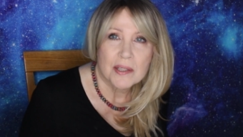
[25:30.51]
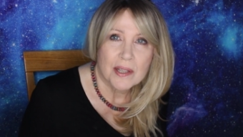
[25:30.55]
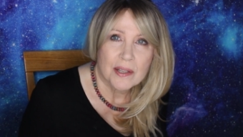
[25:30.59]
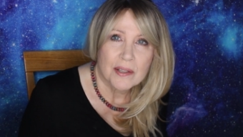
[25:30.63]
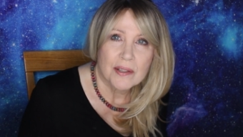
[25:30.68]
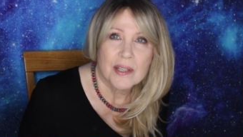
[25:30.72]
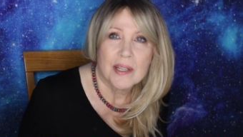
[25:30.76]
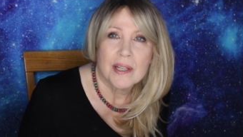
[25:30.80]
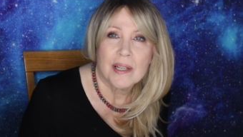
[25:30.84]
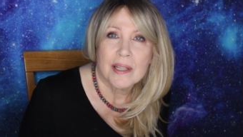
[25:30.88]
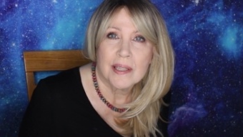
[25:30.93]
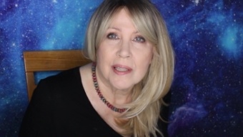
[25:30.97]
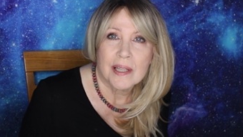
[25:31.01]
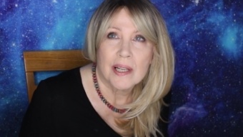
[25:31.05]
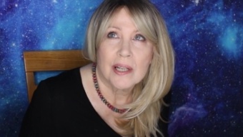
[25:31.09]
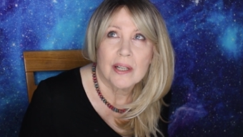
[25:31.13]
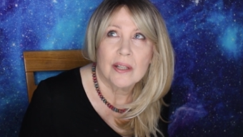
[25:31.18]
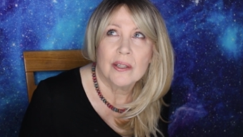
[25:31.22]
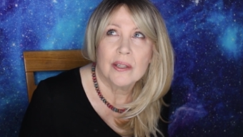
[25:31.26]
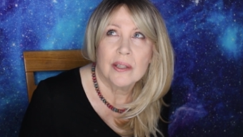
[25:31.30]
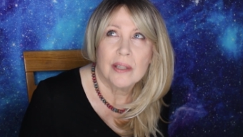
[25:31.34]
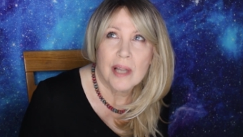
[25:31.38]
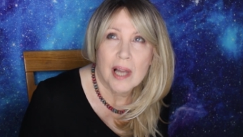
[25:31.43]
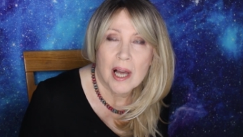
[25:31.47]
I think I got
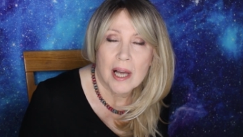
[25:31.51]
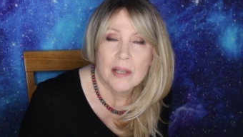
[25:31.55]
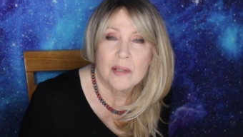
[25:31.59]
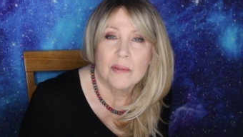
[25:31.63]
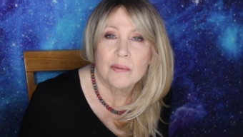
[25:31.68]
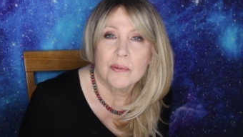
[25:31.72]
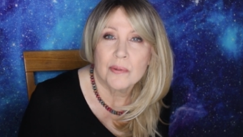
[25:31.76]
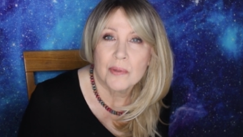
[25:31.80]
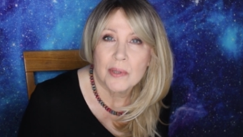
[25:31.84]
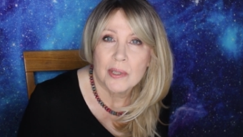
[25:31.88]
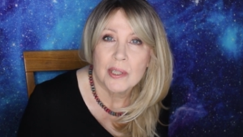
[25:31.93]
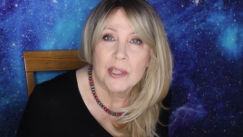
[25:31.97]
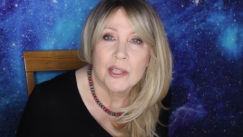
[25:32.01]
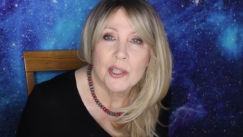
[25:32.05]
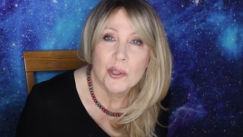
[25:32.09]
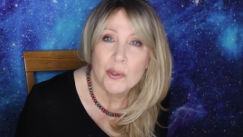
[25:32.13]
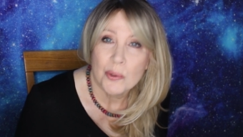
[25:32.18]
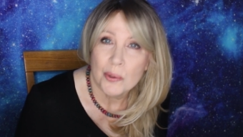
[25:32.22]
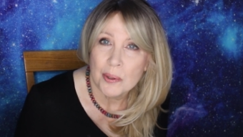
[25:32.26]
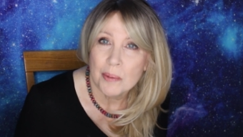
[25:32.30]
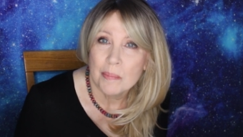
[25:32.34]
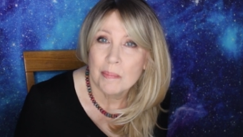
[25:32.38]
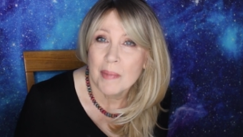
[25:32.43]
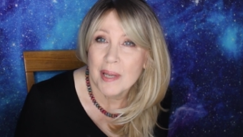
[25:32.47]
a lot of really
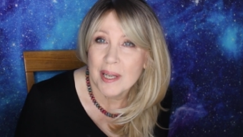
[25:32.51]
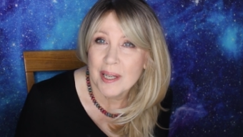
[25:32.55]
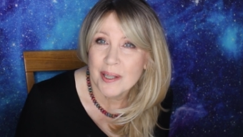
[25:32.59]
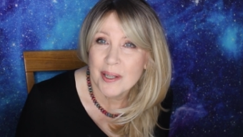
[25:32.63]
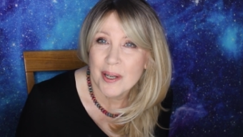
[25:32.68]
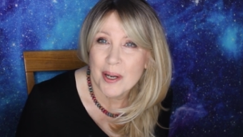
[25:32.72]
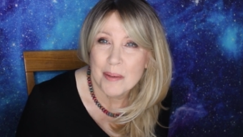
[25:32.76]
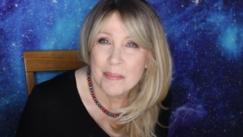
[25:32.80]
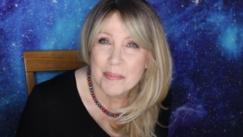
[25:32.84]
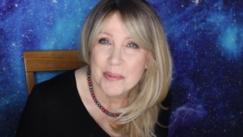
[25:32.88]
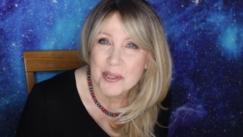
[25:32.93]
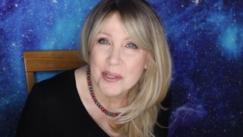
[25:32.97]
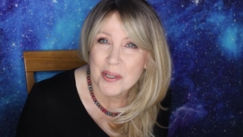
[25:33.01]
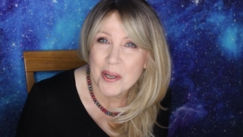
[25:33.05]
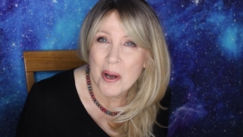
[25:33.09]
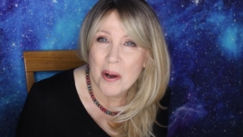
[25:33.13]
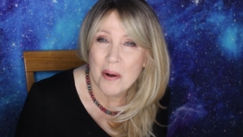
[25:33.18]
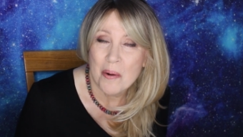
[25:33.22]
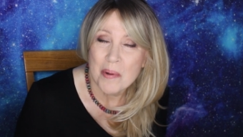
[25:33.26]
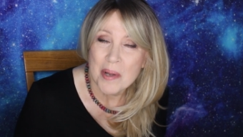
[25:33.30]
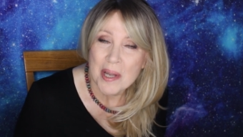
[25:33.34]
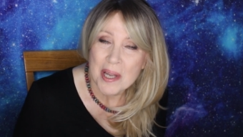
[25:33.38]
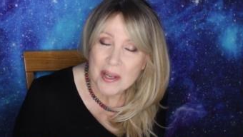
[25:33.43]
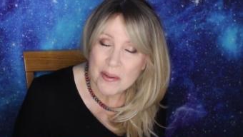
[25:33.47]
good makeup. So
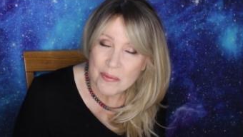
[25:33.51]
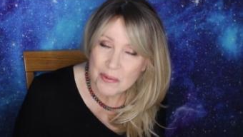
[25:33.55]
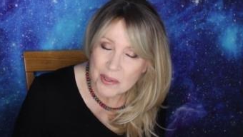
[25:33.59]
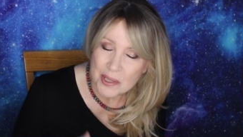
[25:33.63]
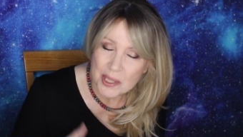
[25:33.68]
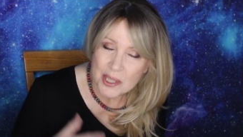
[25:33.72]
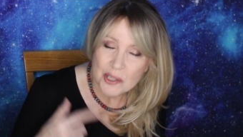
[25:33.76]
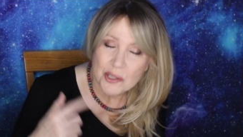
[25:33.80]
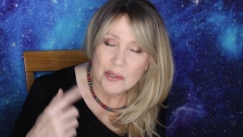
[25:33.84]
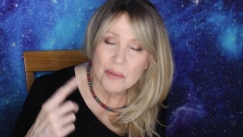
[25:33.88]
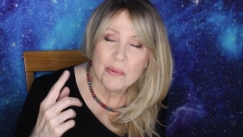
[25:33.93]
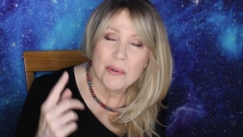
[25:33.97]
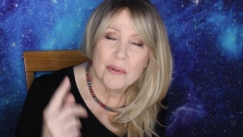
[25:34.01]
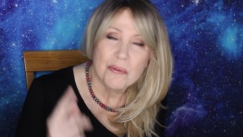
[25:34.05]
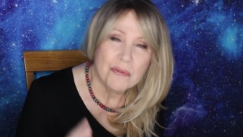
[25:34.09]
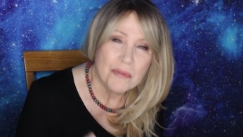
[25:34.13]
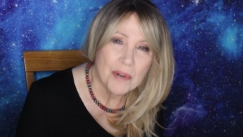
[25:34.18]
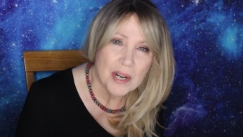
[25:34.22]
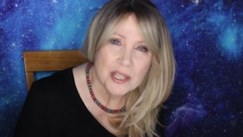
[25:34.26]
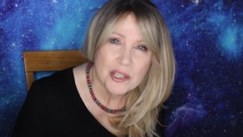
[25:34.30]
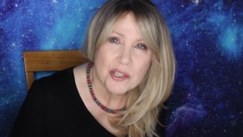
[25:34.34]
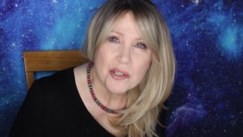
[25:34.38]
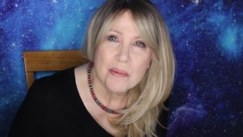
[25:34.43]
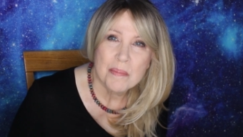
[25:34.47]
if you need to
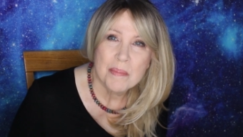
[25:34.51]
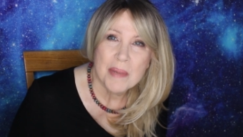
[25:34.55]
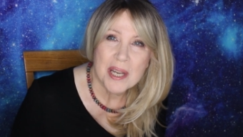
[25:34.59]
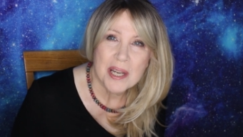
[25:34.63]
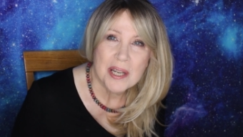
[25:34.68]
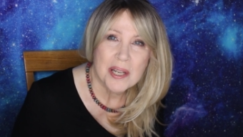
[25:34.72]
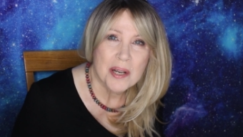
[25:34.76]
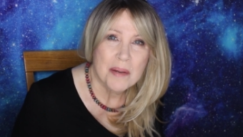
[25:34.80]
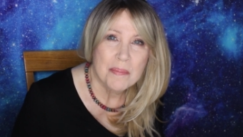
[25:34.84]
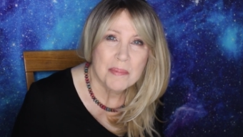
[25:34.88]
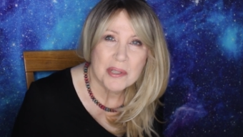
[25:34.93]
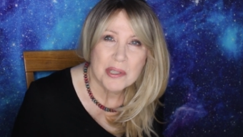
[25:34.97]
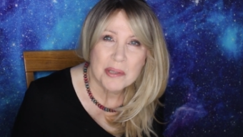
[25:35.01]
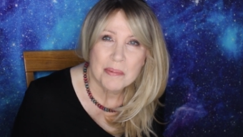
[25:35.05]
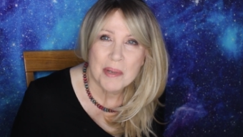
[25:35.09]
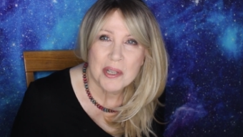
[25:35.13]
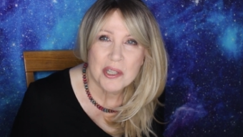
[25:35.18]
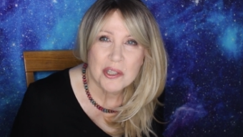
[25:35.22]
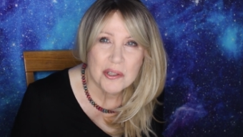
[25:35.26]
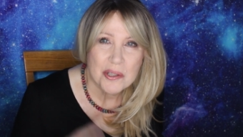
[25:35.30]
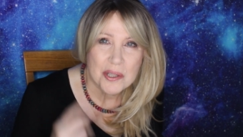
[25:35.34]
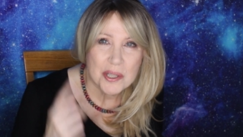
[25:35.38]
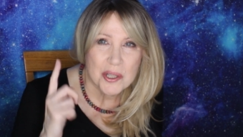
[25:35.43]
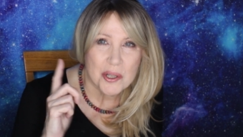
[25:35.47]
refresh your makeup,
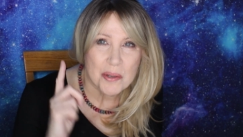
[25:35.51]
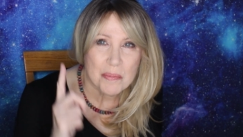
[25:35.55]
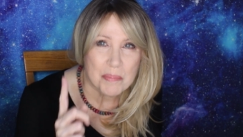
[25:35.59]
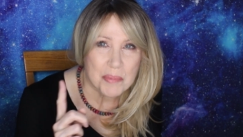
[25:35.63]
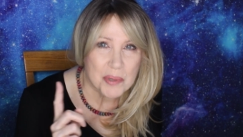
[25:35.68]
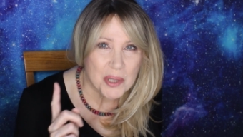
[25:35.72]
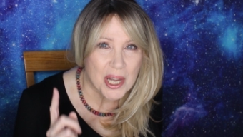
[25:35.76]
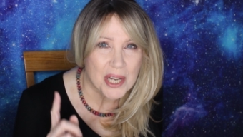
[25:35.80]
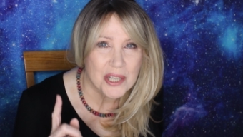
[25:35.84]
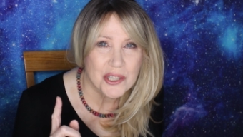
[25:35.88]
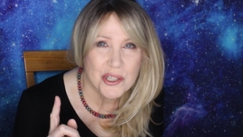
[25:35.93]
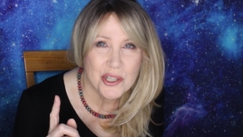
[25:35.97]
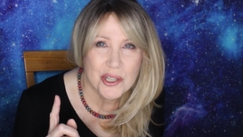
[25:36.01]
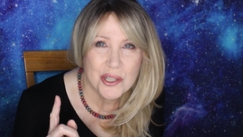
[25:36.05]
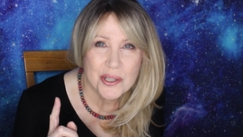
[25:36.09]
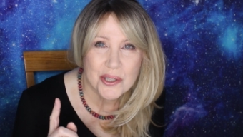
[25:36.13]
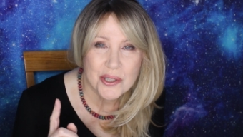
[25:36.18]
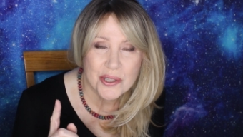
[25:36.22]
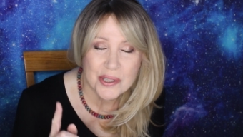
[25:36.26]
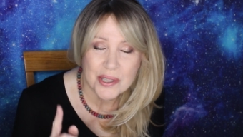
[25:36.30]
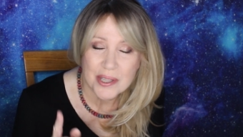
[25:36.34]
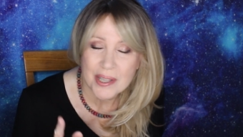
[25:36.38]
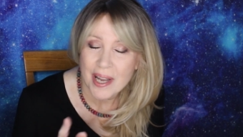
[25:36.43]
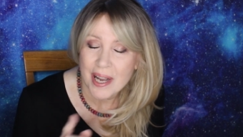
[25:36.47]
especially your
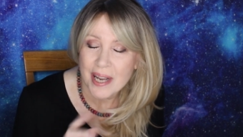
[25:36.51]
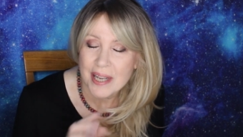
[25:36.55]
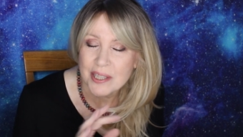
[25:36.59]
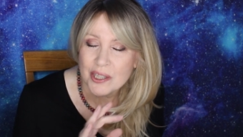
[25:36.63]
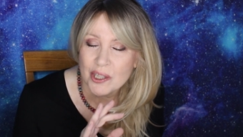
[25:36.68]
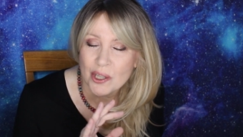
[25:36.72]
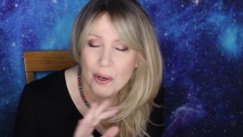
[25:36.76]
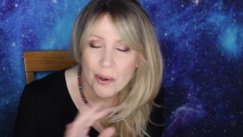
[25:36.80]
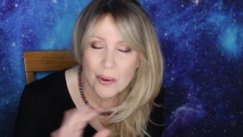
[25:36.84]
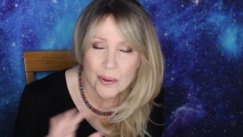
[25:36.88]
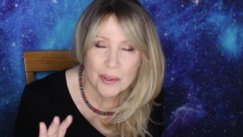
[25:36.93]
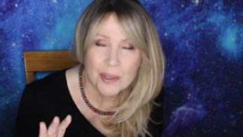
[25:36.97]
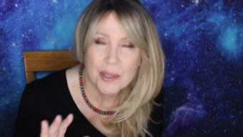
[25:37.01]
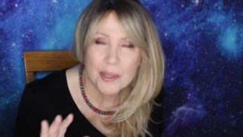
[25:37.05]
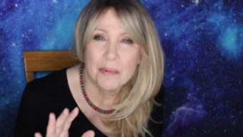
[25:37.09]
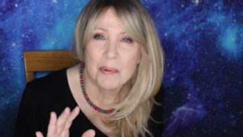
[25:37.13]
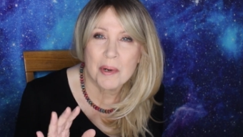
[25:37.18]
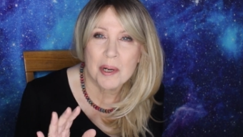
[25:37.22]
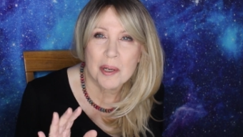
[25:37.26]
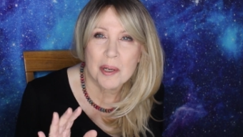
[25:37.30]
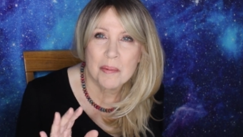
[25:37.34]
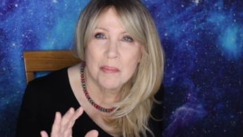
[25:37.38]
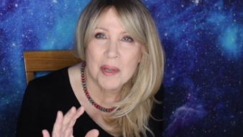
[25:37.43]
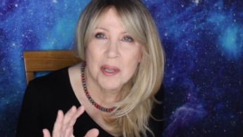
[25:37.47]
blushes, I totally
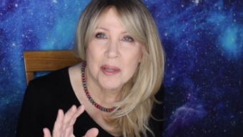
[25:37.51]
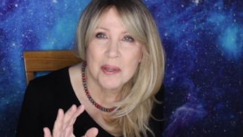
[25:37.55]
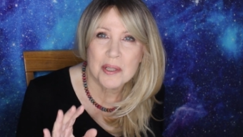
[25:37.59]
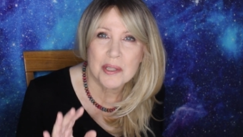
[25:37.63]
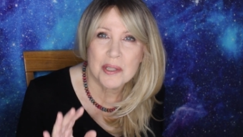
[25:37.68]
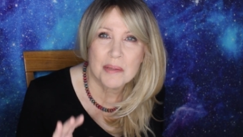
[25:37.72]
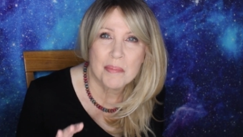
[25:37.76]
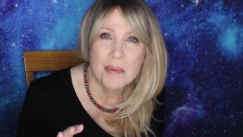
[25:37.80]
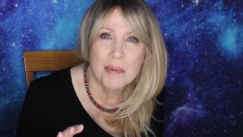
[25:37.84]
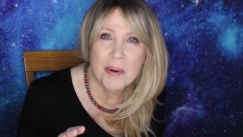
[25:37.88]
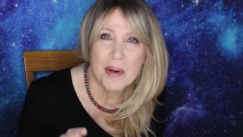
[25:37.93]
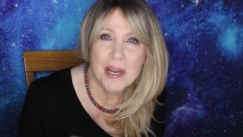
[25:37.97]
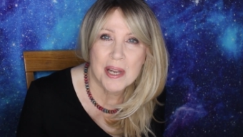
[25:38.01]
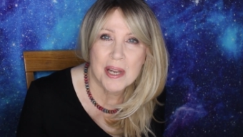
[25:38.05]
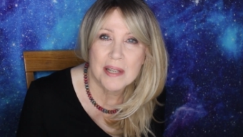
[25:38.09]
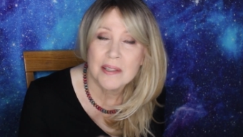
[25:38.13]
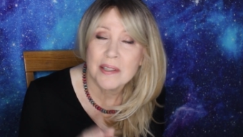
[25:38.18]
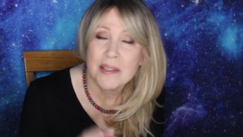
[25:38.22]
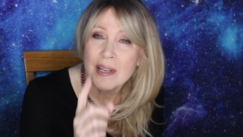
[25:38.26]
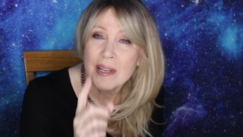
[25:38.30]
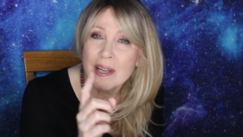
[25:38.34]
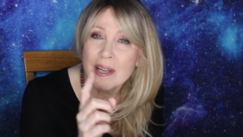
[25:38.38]
recommend this brand.